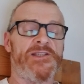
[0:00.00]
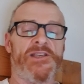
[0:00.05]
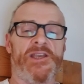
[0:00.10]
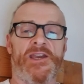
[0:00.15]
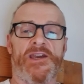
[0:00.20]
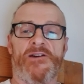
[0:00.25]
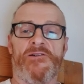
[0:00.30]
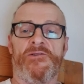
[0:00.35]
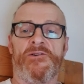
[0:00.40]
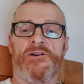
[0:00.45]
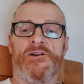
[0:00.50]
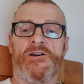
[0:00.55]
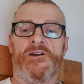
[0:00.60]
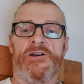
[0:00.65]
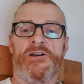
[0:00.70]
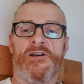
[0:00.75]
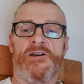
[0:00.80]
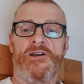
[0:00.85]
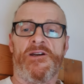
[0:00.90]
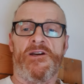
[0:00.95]
now.
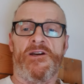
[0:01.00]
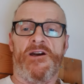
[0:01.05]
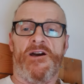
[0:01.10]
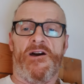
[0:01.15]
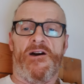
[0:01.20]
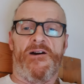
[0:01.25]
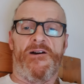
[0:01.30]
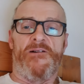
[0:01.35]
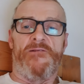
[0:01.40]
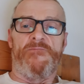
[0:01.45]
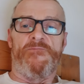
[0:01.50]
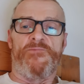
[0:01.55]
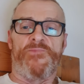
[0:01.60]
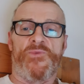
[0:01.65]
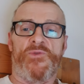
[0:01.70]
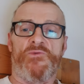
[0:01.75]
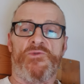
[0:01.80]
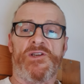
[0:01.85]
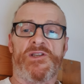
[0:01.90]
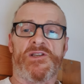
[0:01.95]

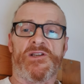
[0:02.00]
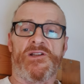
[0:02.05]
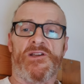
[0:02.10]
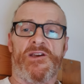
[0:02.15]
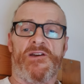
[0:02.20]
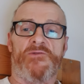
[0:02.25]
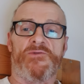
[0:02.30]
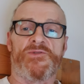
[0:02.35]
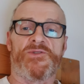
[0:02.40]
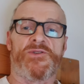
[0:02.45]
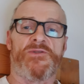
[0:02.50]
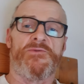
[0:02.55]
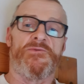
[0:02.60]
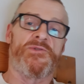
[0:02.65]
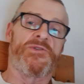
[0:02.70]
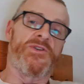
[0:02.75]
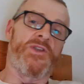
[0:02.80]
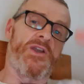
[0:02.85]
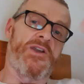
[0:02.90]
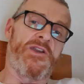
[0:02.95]
Recently I was
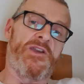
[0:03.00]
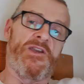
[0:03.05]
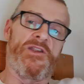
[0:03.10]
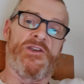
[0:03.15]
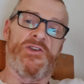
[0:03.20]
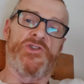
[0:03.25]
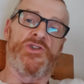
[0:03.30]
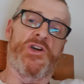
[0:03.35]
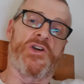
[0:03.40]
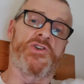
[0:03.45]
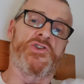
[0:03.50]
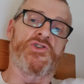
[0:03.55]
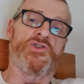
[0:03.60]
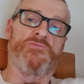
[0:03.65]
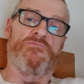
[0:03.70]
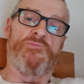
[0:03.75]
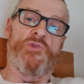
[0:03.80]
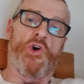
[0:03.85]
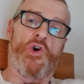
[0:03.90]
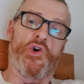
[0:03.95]
stuck in a
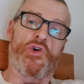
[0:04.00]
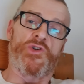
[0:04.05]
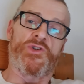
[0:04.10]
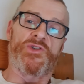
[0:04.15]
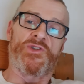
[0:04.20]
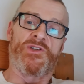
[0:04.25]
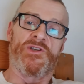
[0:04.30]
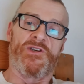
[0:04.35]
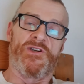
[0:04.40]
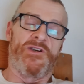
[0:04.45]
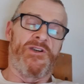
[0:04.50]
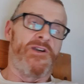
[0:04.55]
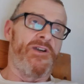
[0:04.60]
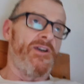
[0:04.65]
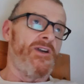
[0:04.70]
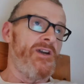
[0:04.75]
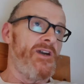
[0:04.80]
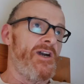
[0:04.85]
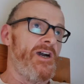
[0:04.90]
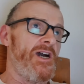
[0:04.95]
junction box,
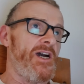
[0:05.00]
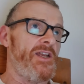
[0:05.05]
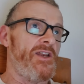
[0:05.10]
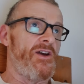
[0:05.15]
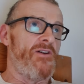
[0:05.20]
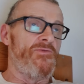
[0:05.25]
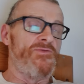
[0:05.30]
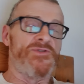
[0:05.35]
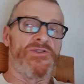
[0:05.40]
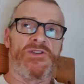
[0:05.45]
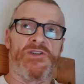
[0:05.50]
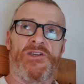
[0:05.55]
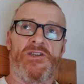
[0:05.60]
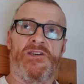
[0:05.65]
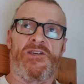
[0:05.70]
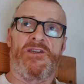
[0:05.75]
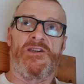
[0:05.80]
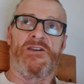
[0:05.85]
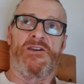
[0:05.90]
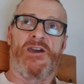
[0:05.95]
and I was
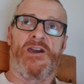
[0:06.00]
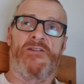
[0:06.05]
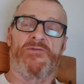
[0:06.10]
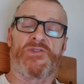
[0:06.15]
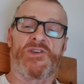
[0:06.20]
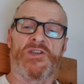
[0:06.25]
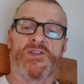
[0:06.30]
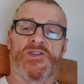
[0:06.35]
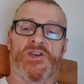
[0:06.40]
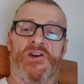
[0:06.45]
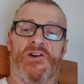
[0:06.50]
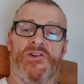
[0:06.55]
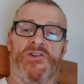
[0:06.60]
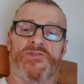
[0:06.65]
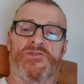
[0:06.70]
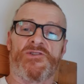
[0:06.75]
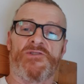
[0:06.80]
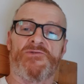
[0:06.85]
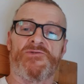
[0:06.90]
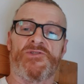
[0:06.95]
out of 6
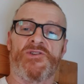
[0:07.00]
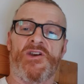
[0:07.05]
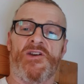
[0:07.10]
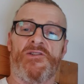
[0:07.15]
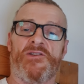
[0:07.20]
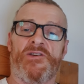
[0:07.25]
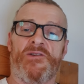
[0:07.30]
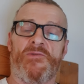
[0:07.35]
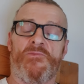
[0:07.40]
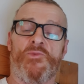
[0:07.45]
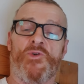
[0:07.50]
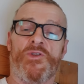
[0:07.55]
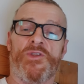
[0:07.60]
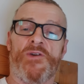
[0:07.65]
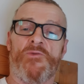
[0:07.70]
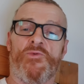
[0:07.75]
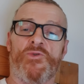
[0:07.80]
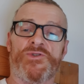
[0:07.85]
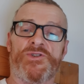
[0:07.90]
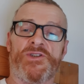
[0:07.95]
cars, I was the only one
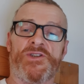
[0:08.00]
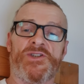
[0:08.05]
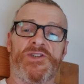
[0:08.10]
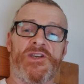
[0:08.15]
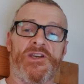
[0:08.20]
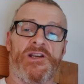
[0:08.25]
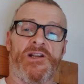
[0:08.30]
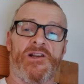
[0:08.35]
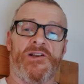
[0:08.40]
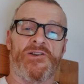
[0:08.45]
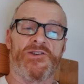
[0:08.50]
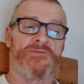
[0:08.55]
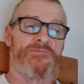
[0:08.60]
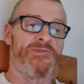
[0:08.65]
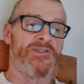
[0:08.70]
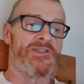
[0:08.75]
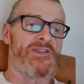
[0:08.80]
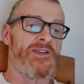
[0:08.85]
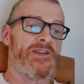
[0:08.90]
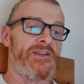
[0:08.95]
that wasn't a C-Class
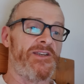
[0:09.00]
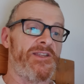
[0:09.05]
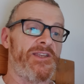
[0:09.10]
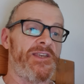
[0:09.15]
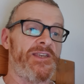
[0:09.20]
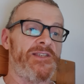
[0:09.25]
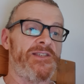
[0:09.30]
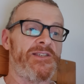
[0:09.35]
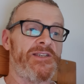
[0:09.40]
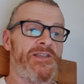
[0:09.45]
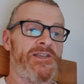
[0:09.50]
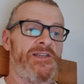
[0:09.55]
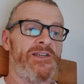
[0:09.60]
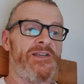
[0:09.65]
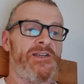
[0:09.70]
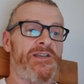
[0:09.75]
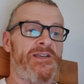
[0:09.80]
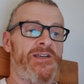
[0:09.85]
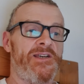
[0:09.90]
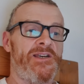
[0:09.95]
Mercedes.
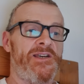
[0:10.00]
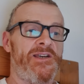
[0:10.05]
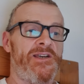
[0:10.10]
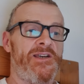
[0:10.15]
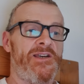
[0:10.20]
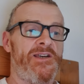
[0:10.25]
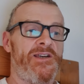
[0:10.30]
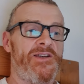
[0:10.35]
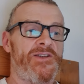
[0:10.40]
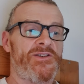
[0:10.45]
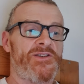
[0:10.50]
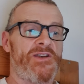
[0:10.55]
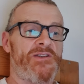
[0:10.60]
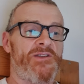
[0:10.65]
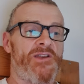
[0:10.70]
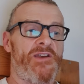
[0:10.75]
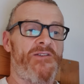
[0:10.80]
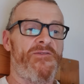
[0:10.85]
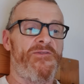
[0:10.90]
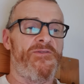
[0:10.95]
So
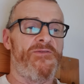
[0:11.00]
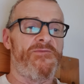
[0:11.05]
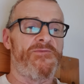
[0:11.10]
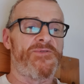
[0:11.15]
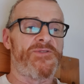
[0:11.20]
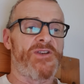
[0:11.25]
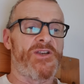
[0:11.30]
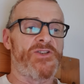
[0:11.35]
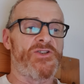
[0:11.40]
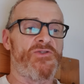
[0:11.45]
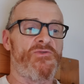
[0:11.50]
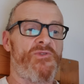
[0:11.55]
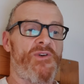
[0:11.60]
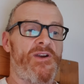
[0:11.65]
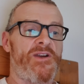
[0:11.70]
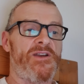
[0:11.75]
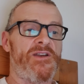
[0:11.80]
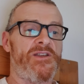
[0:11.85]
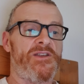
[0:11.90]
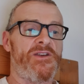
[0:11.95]
they've
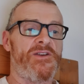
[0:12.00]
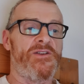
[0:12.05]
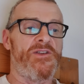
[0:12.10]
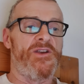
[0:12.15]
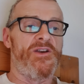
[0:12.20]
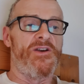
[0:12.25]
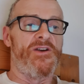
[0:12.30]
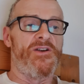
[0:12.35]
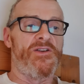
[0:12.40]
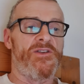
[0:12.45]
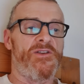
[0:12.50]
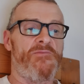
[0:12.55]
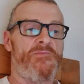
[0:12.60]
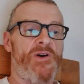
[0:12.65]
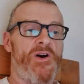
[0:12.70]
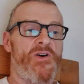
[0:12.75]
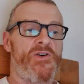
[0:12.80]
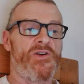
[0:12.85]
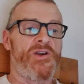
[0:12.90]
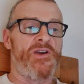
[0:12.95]
saturated the
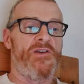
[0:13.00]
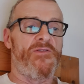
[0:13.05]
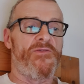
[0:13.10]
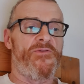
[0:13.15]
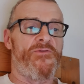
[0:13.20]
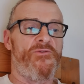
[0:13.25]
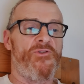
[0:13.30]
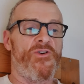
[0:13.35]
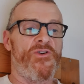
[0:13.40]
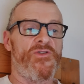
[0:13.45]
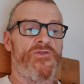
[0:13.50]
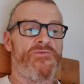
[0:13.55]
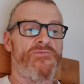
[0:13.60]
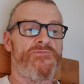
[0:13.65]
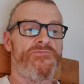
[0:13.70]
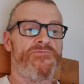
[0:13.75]
market through.